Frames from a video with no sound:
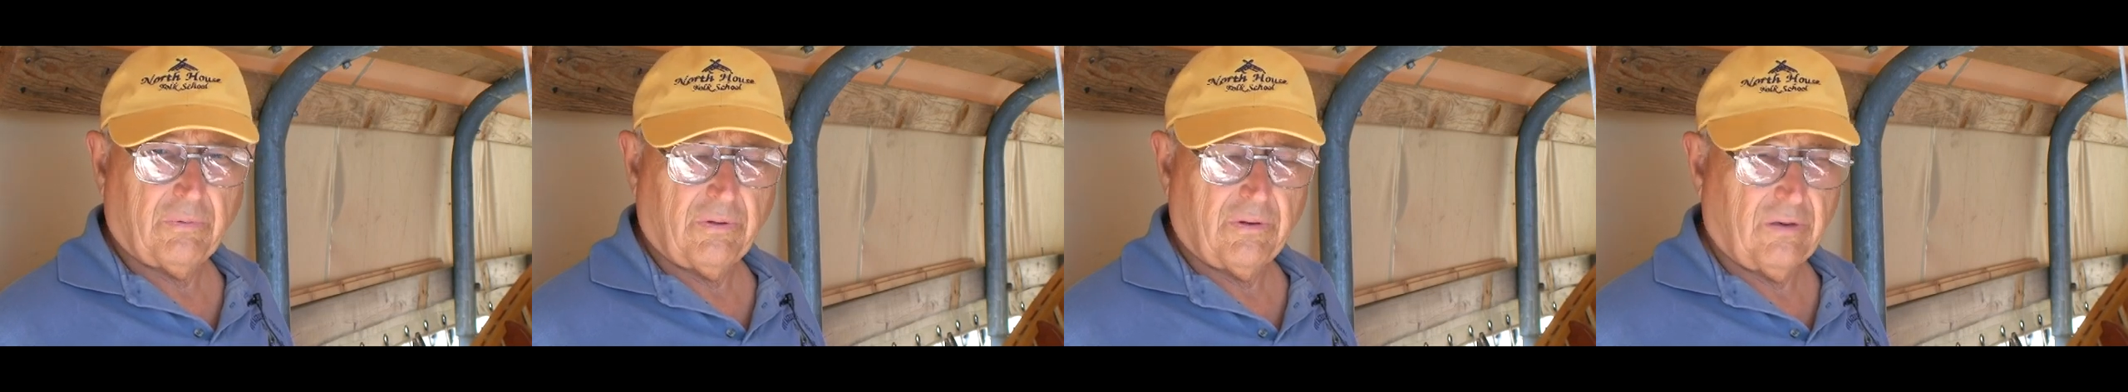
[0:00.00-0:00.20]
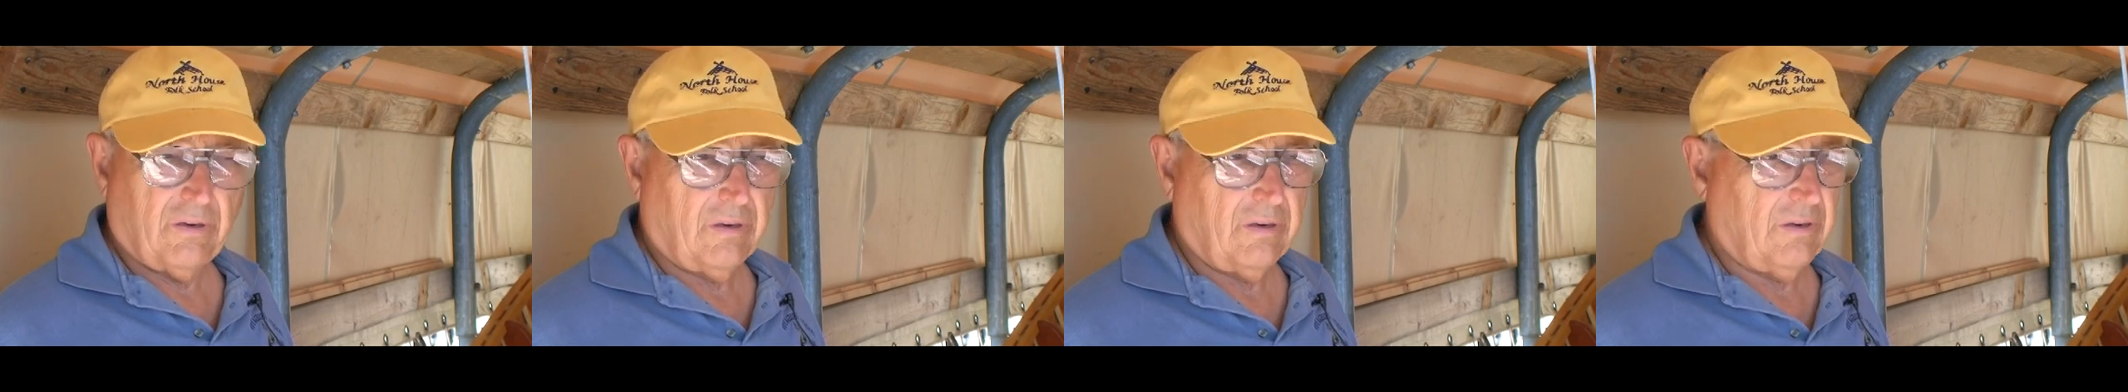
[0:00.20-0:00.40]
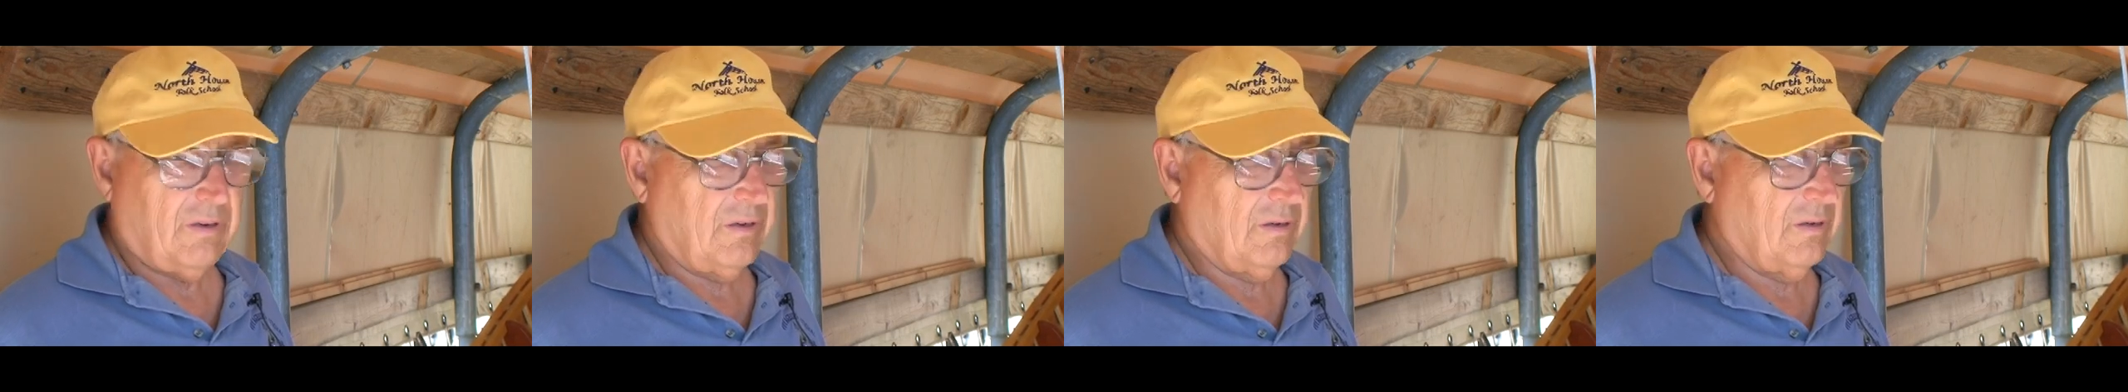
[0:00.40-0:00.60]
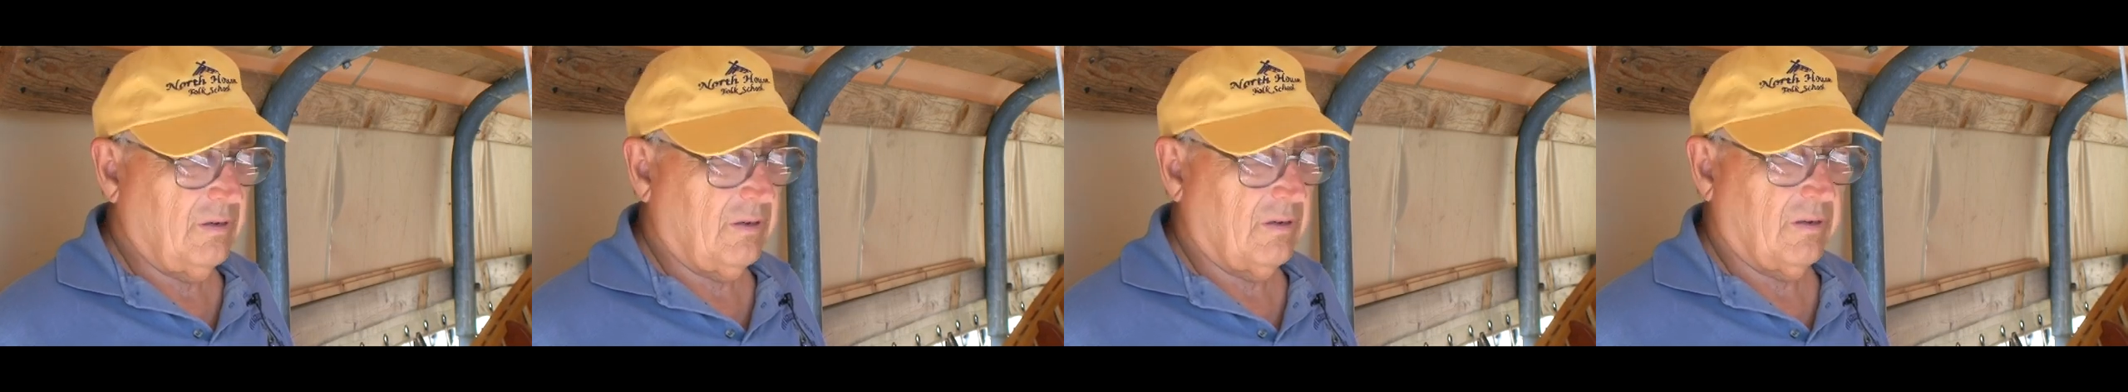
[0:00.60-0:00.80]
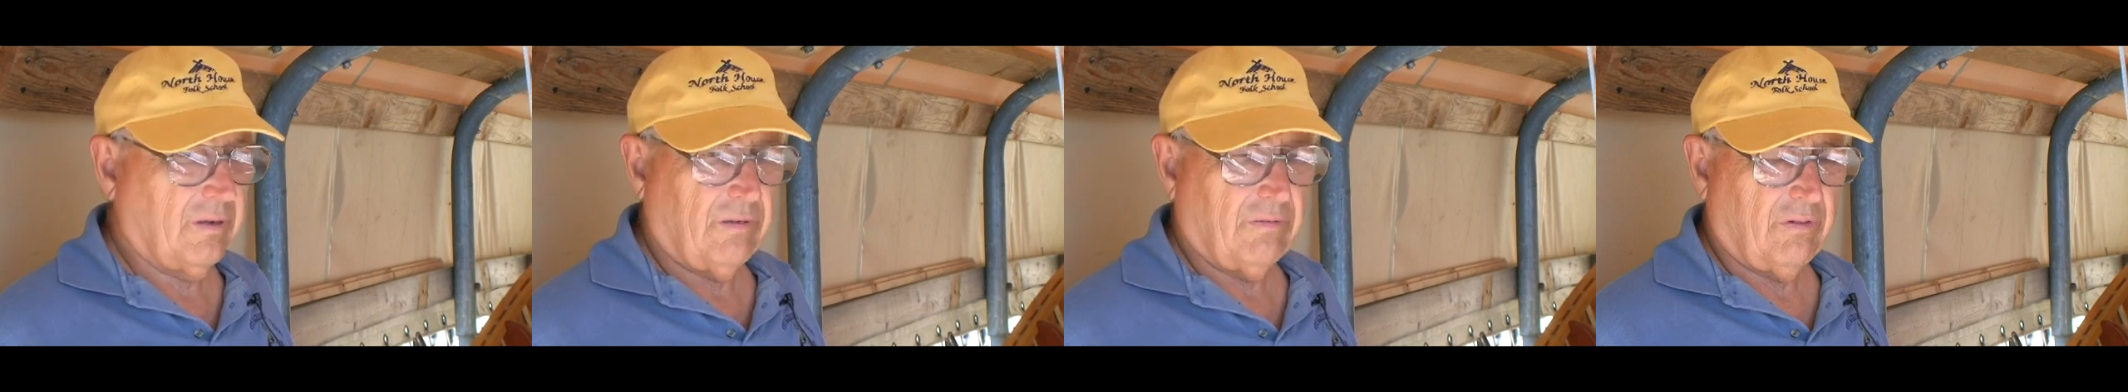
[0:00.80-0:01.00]
but I didn't
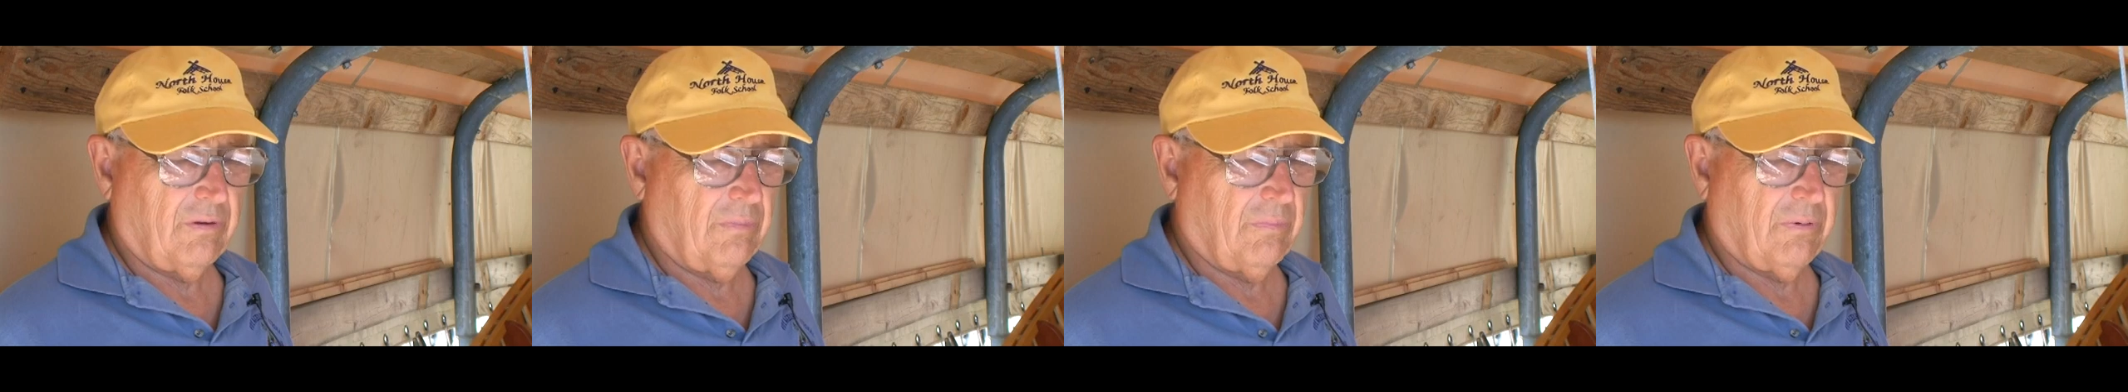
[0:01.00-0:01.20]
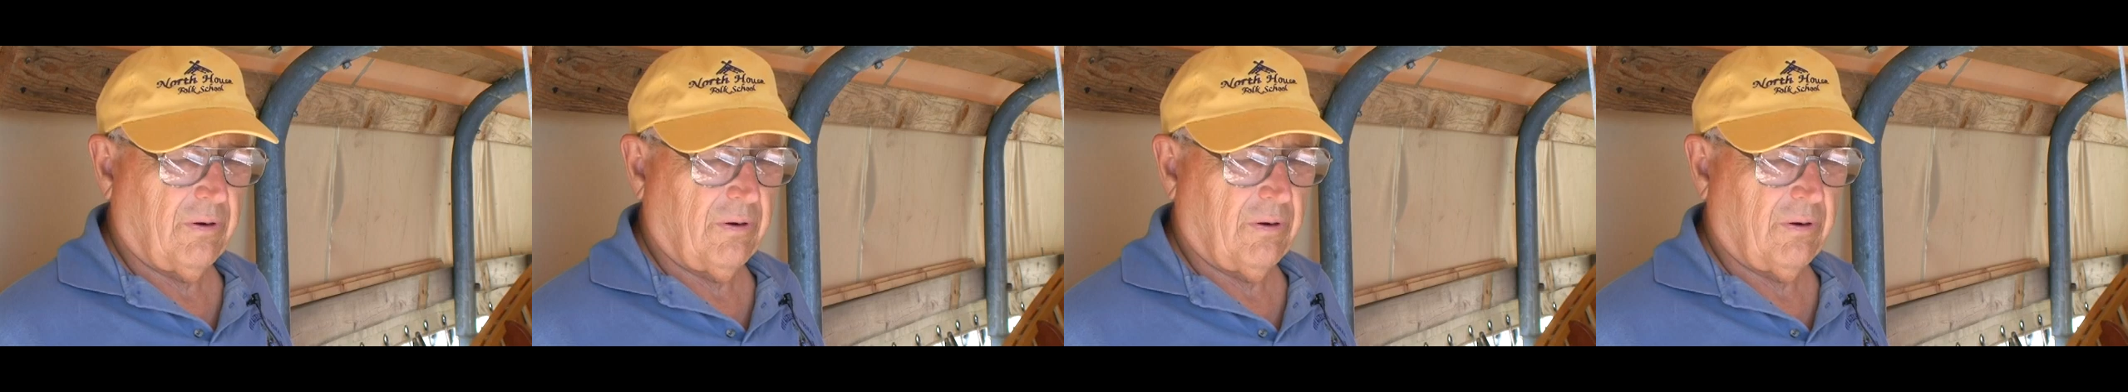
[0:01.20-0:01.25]
have any